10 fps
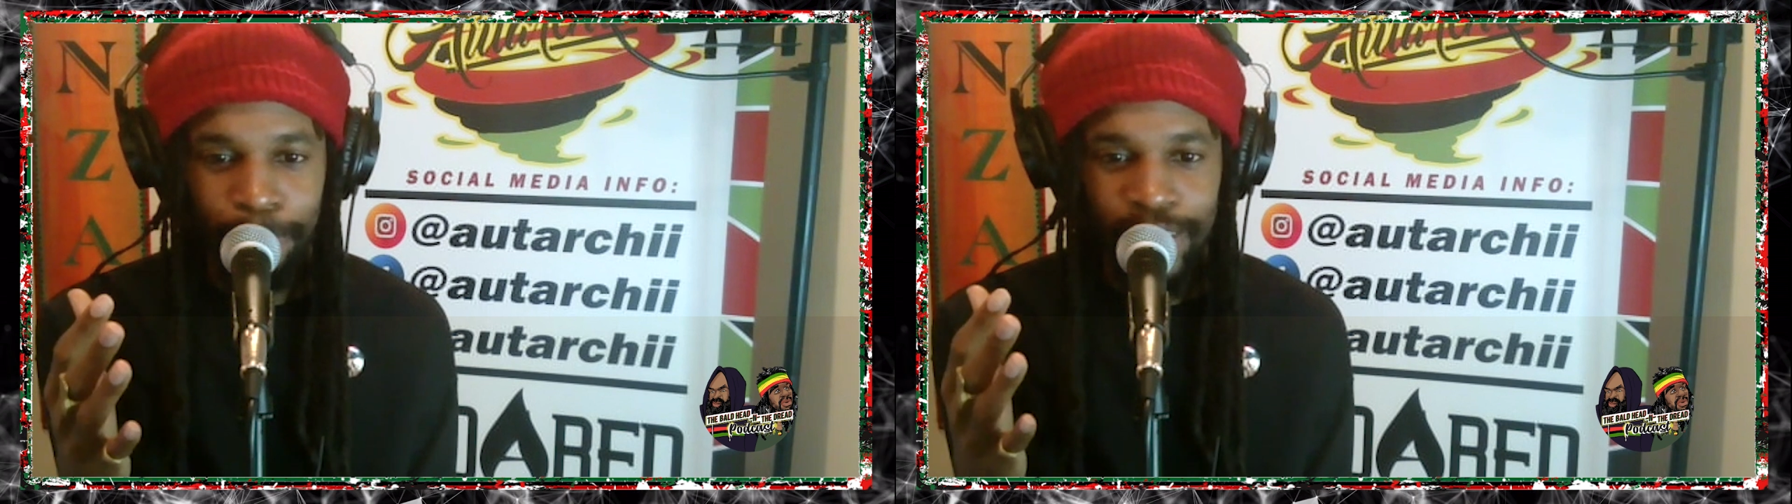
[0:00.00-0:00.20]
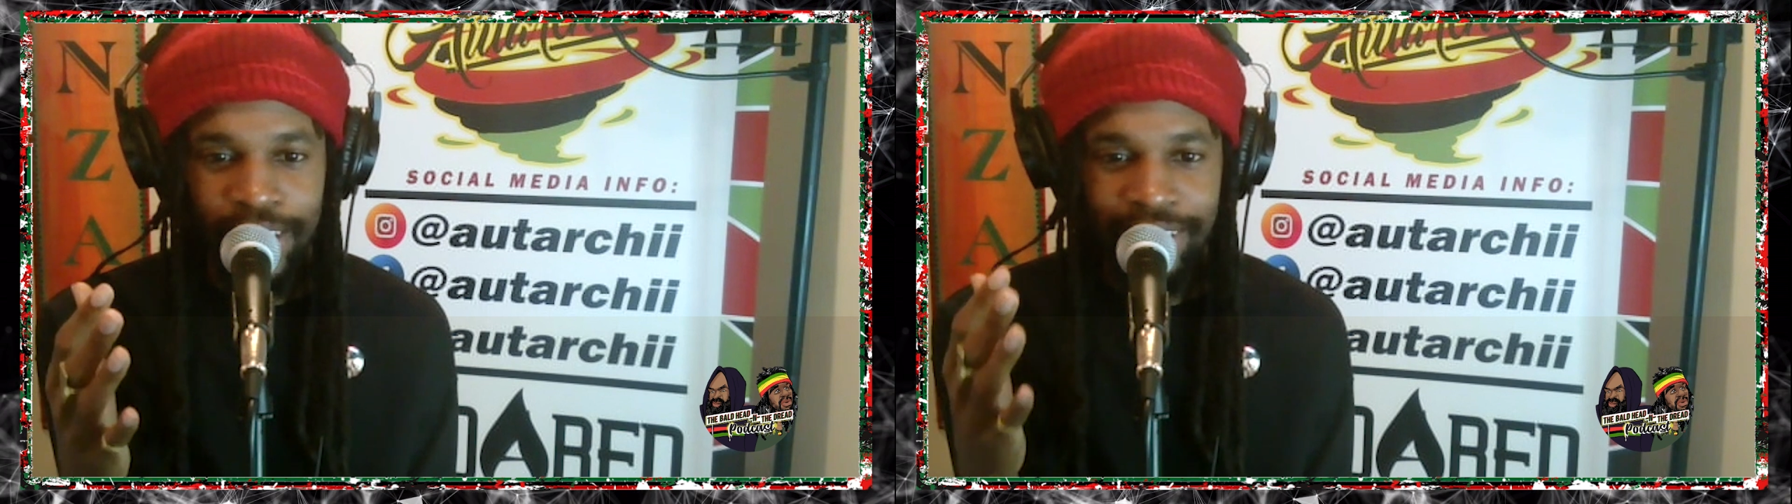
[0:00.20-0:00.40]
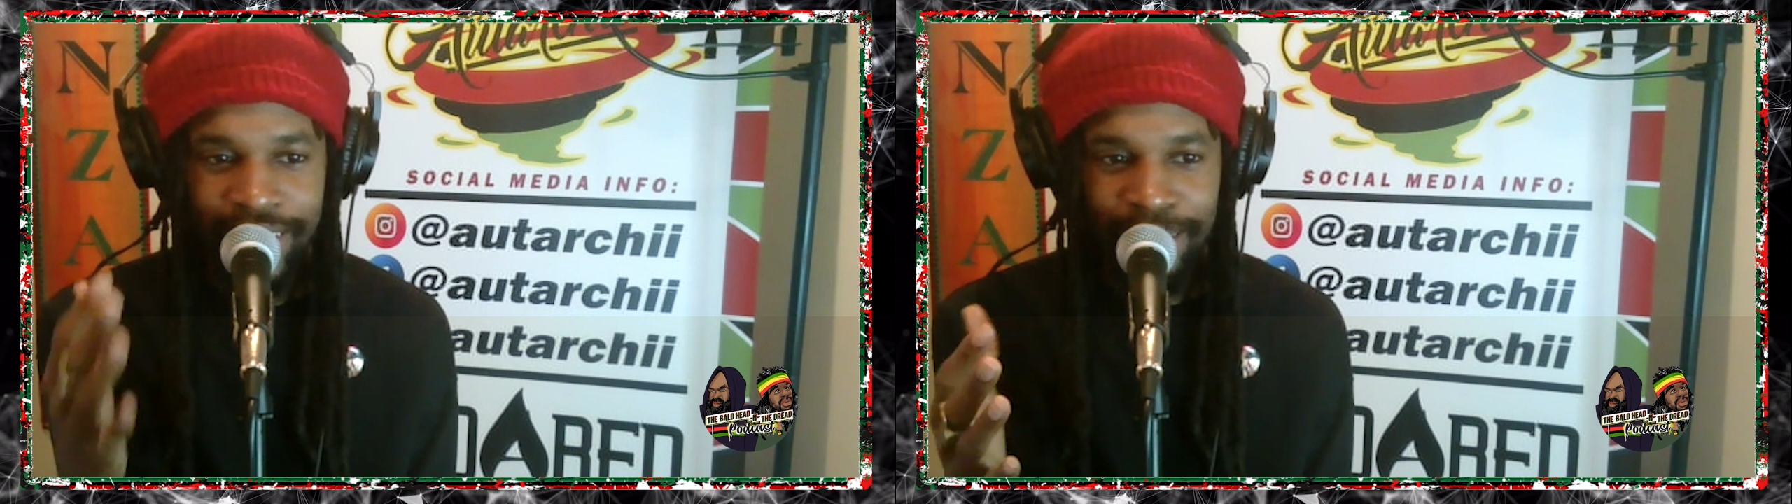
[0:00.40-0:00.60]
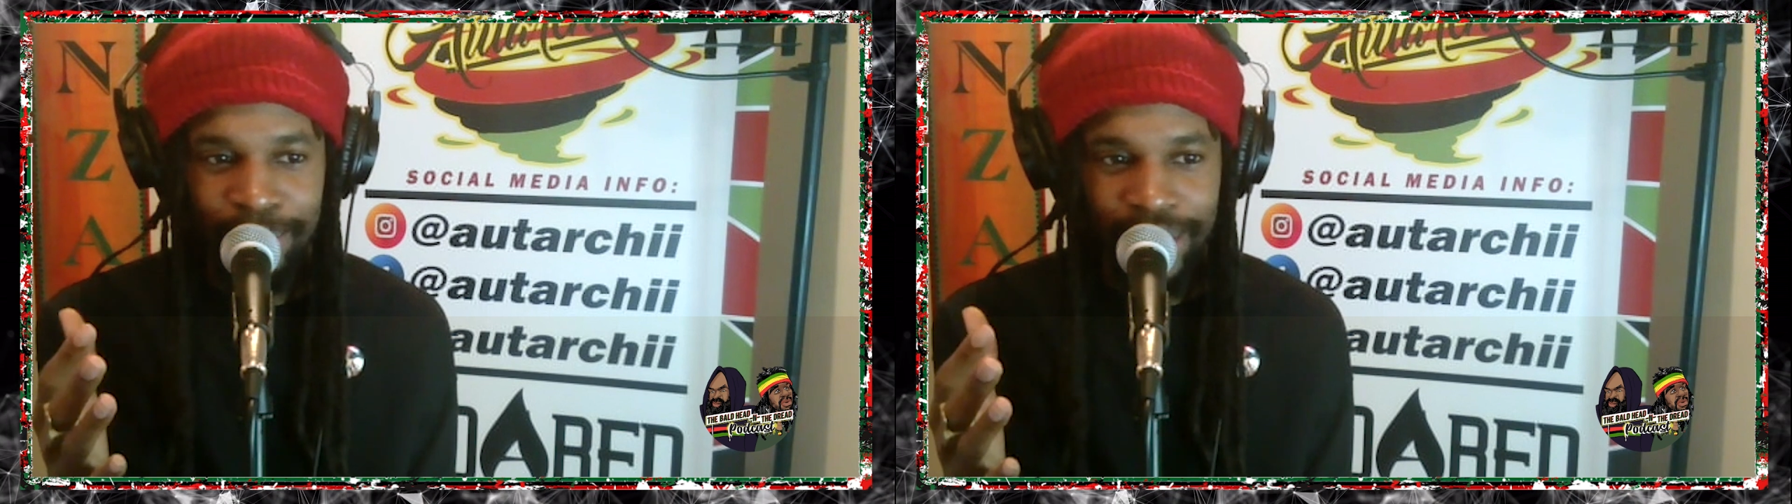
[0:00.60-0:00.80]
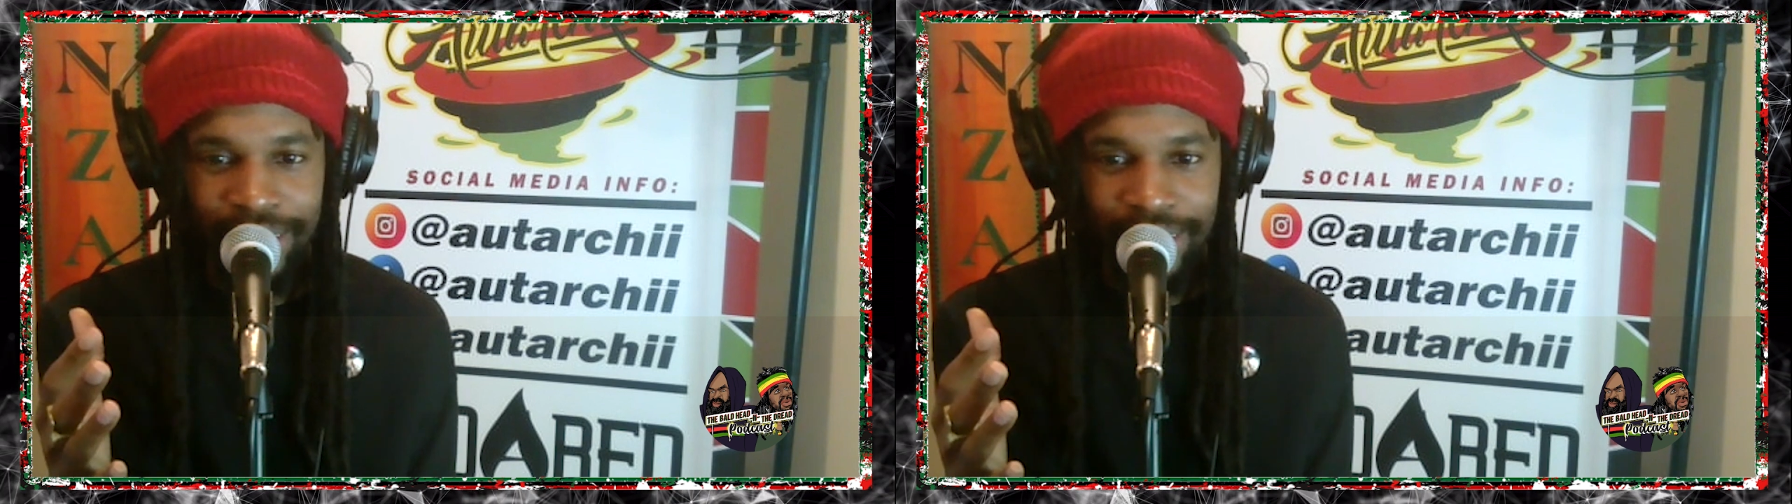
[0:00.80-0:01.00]
your
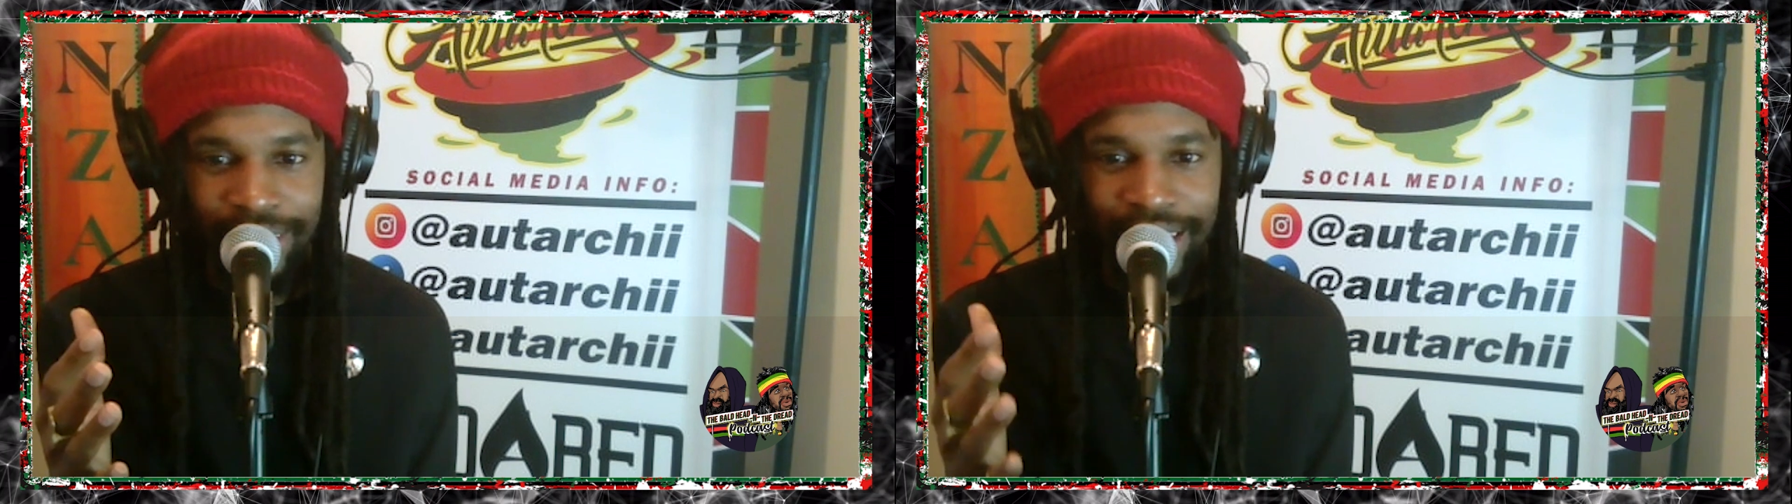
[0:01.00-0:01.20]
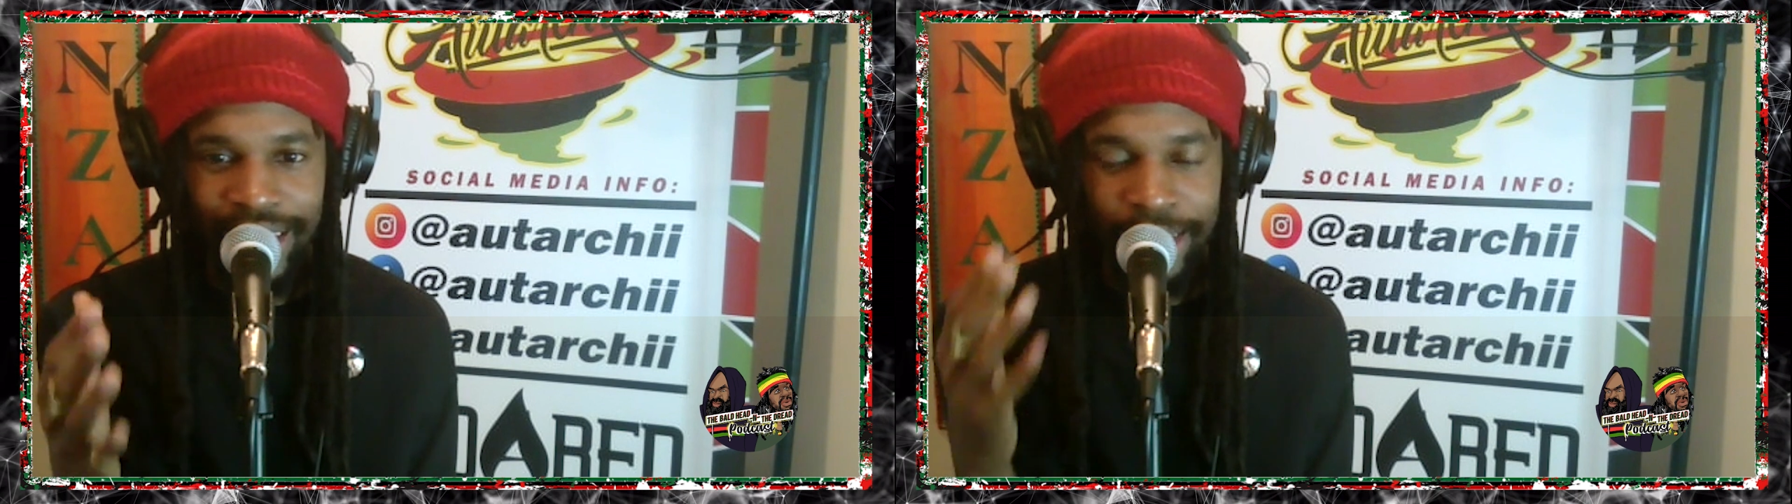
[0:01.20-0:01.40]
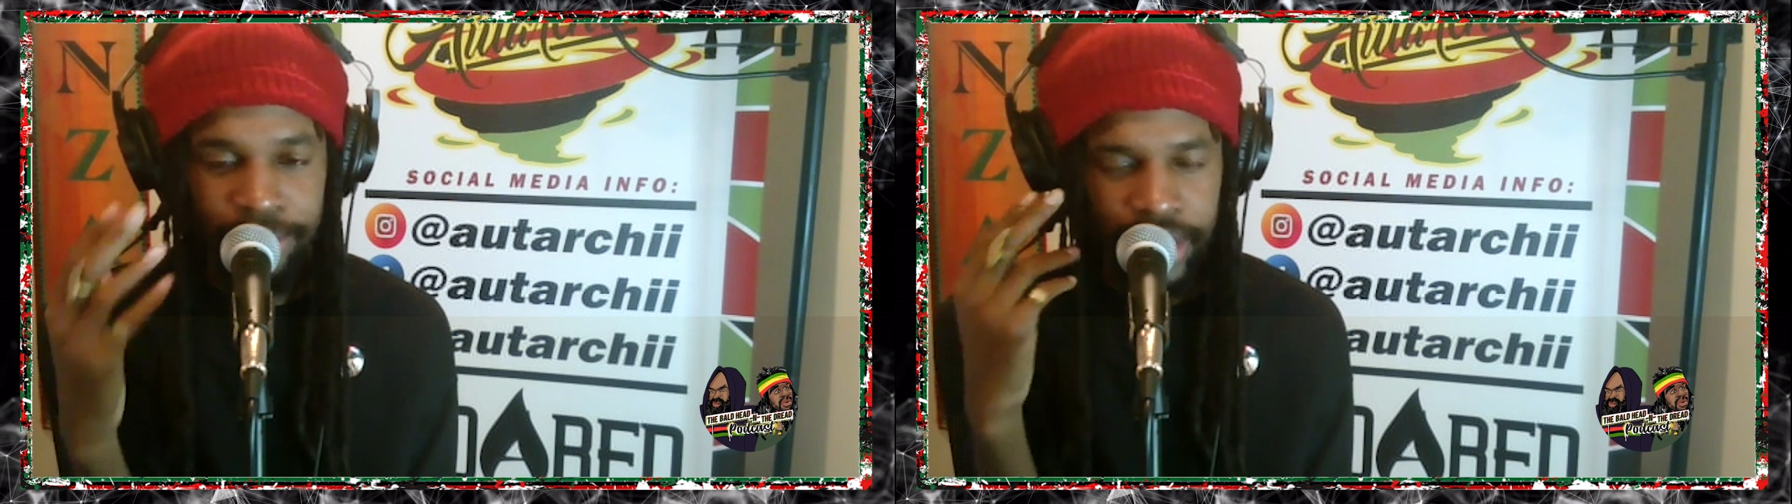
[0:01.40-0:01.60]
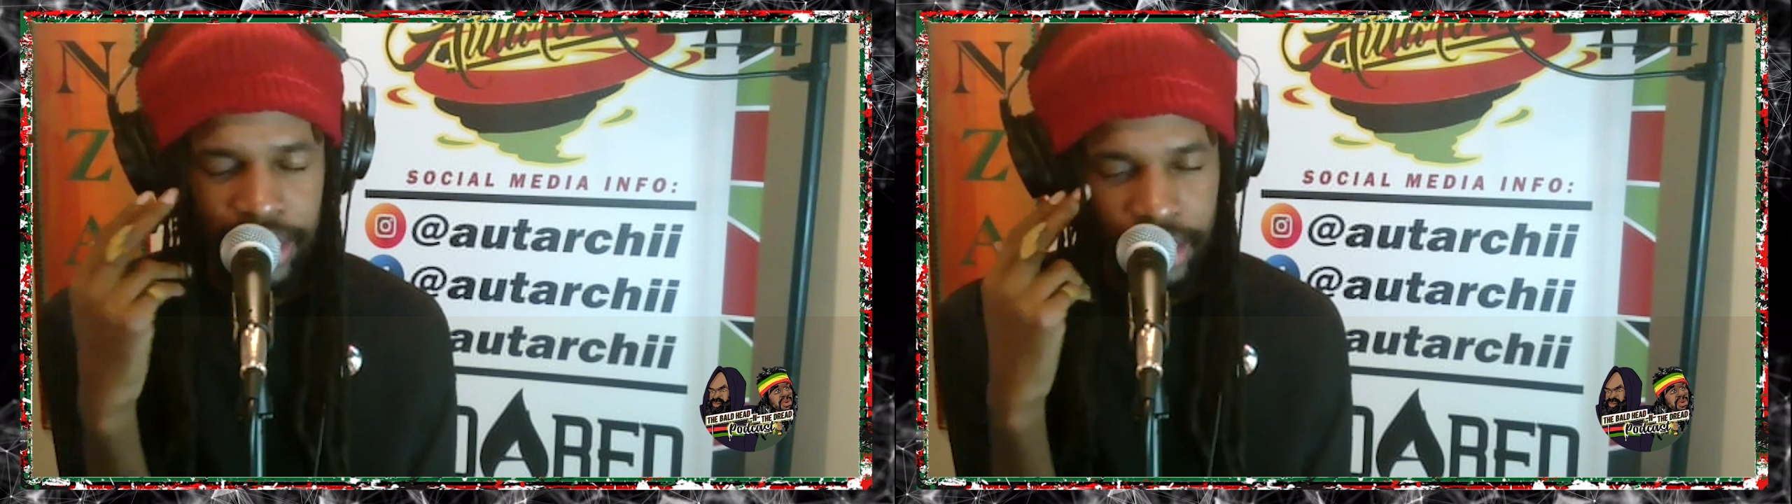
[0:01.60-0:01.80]
statement that them still